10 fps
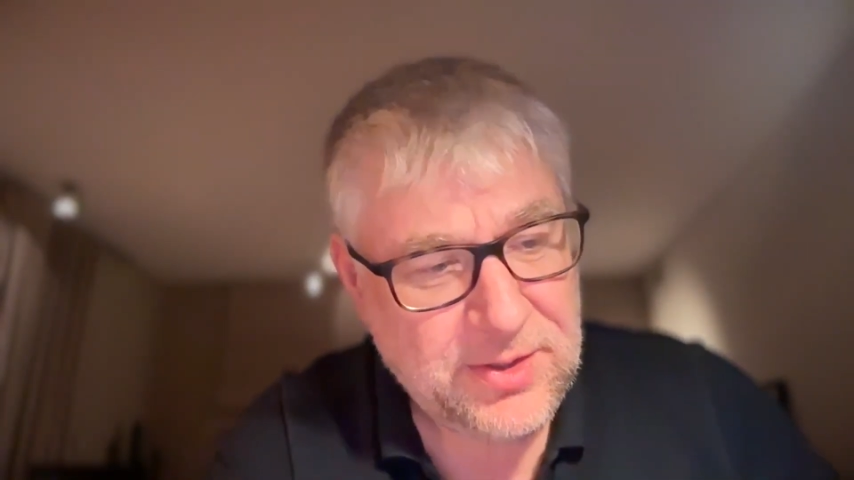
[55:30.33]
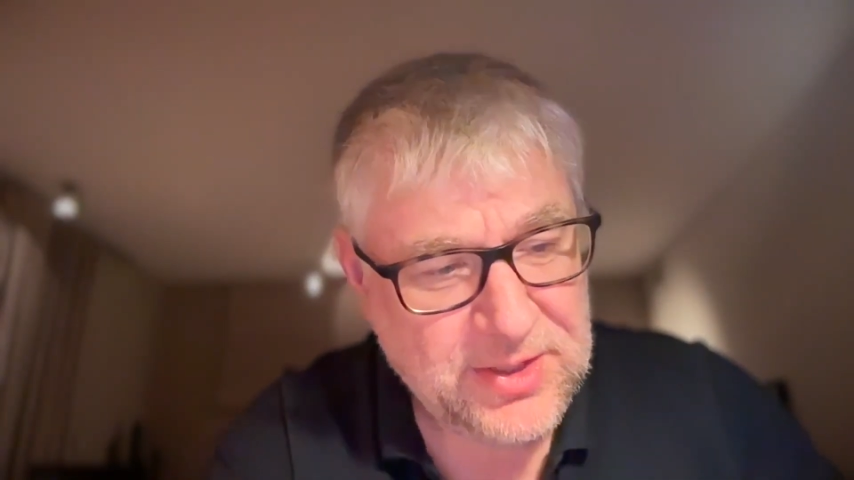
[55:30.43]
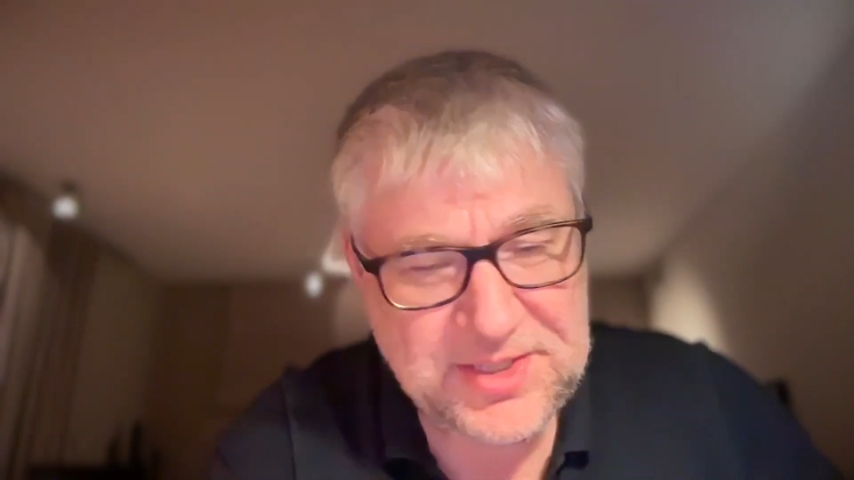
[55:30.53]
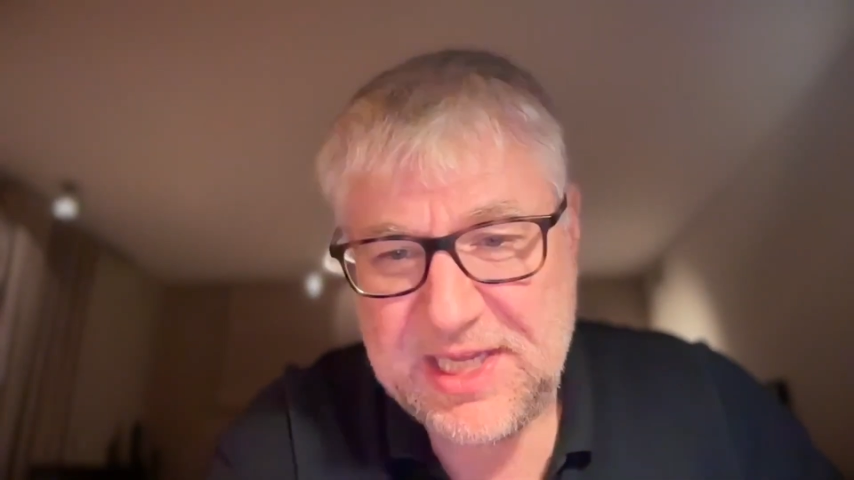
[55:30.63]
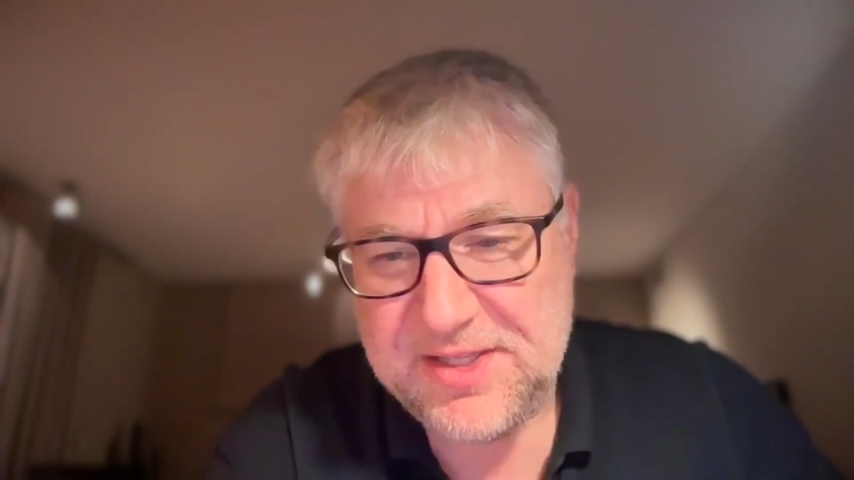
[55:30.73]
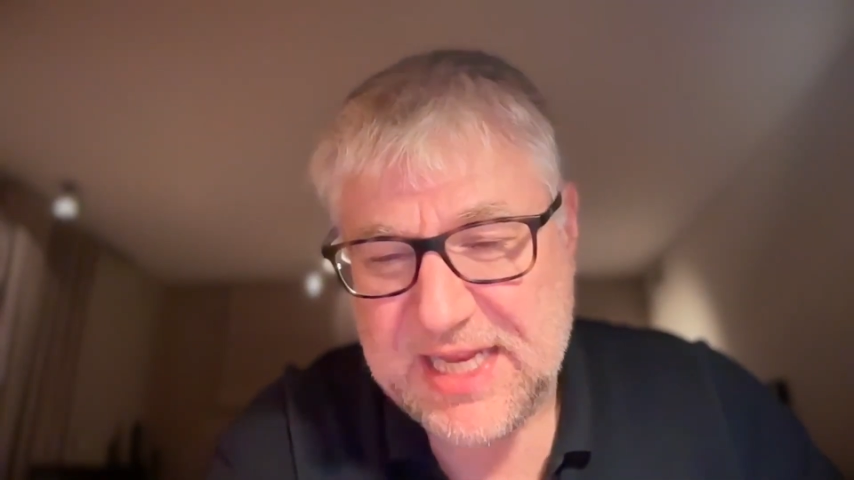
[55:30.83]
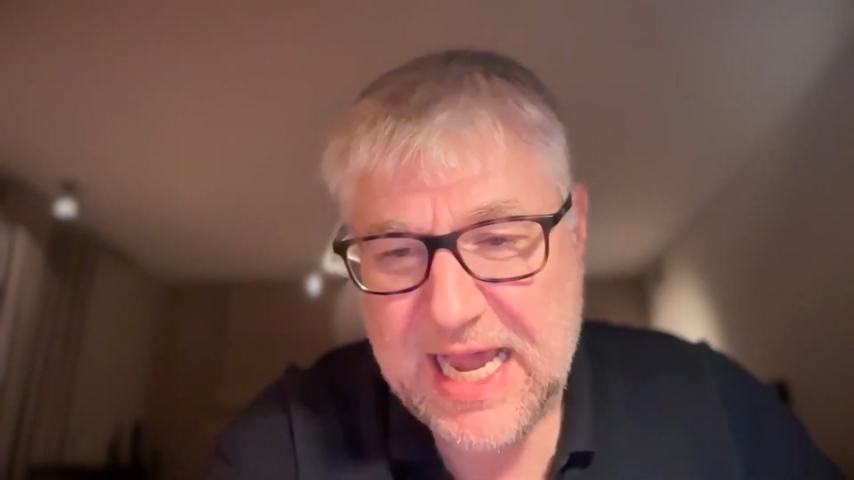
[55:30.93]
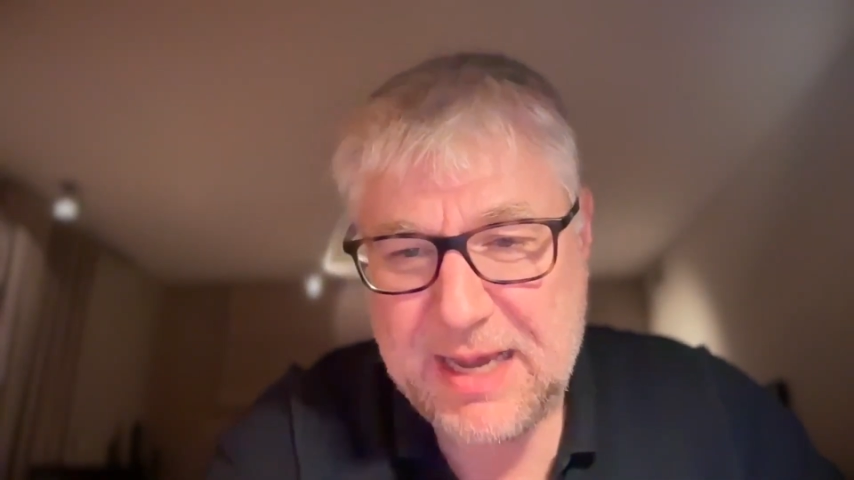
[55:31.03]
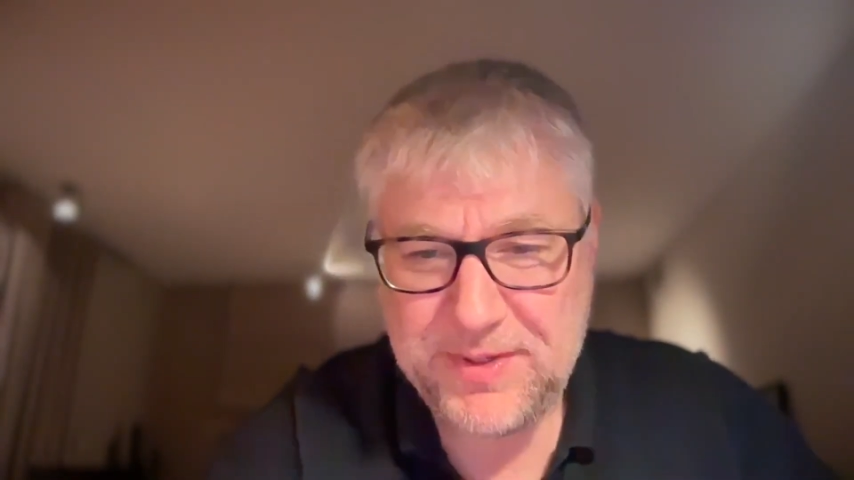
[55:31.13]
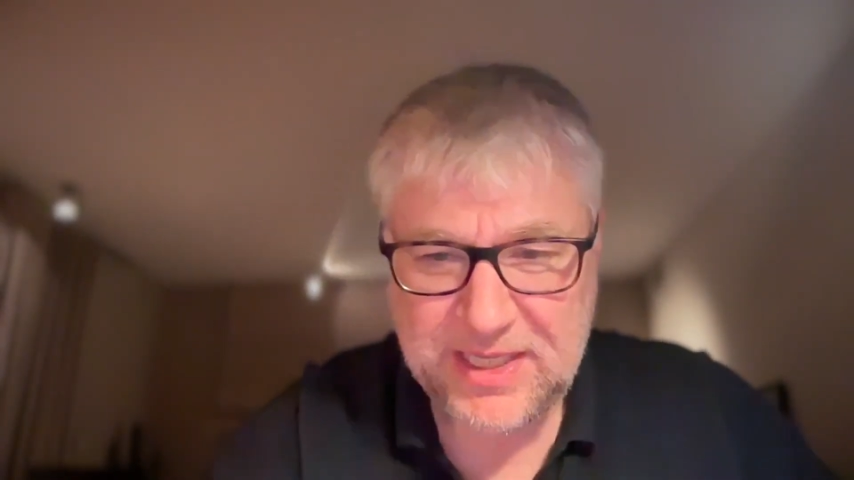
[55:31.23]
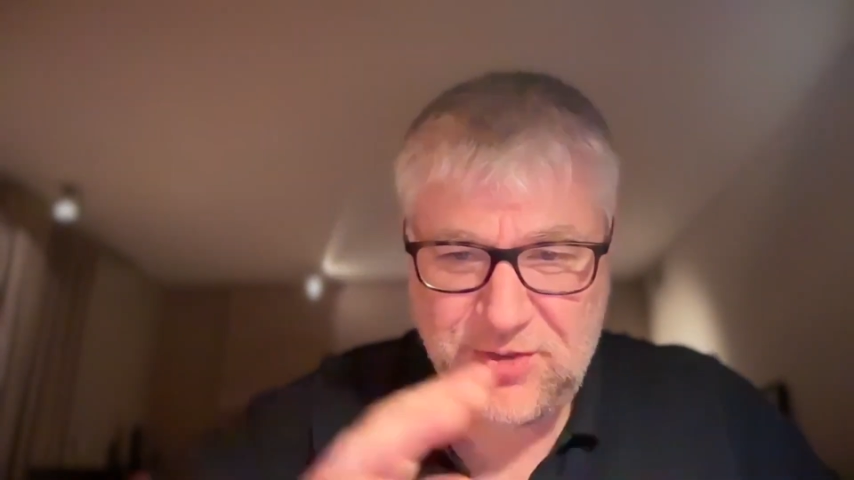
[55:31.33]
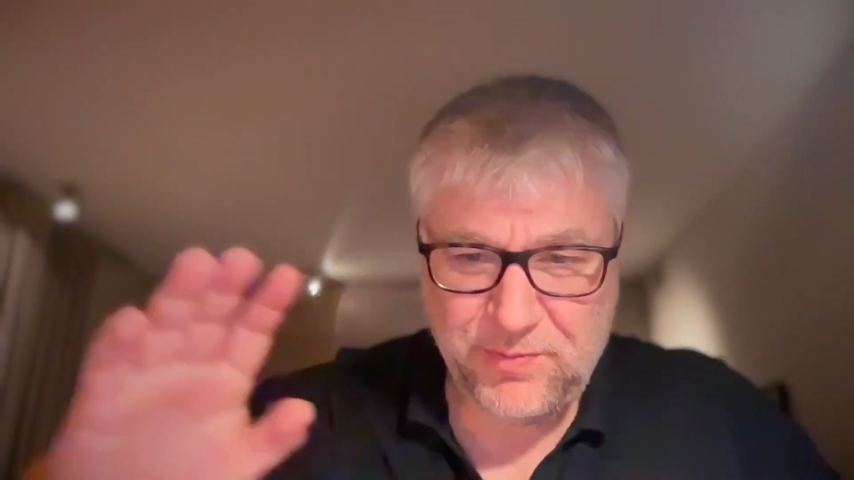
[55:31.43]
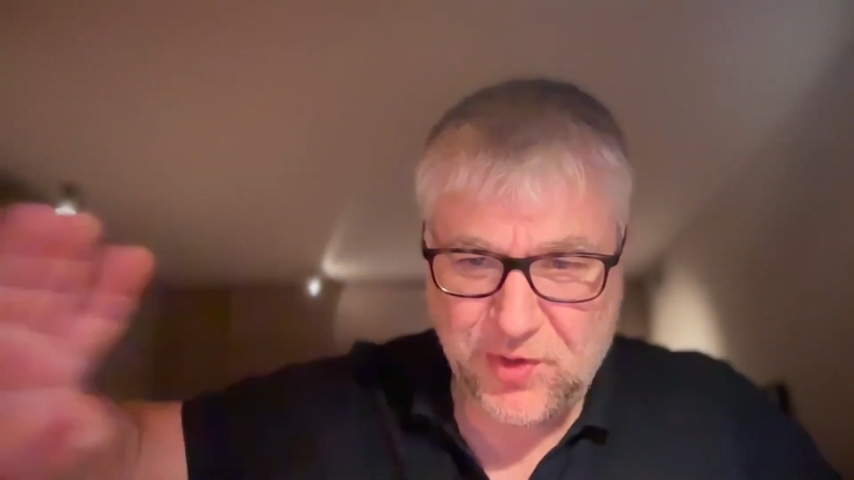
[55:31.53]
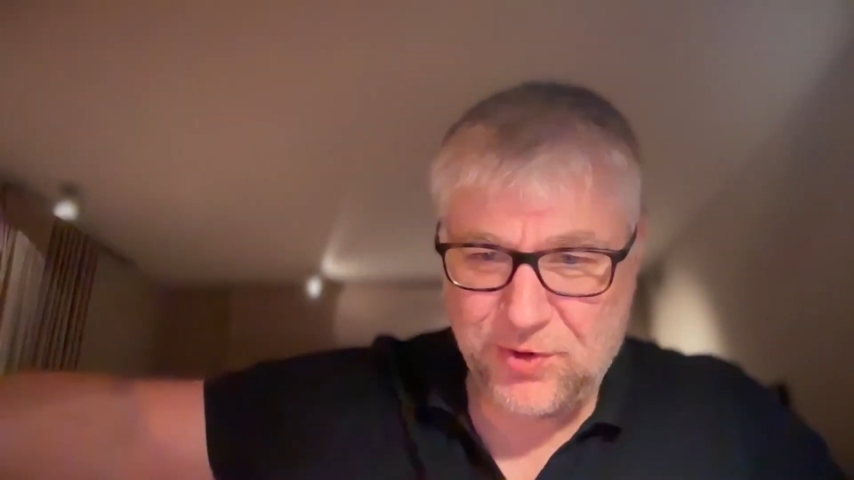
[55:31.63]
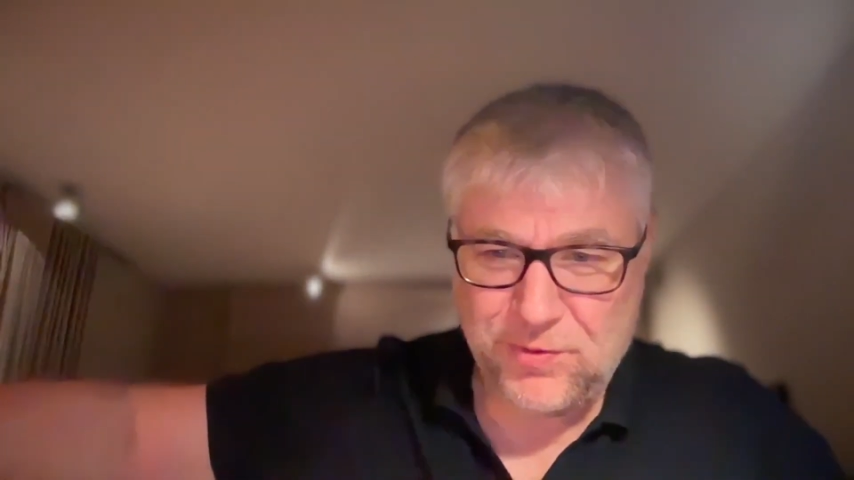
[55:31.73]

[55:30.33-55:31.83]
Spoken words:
sales app, and tomorrow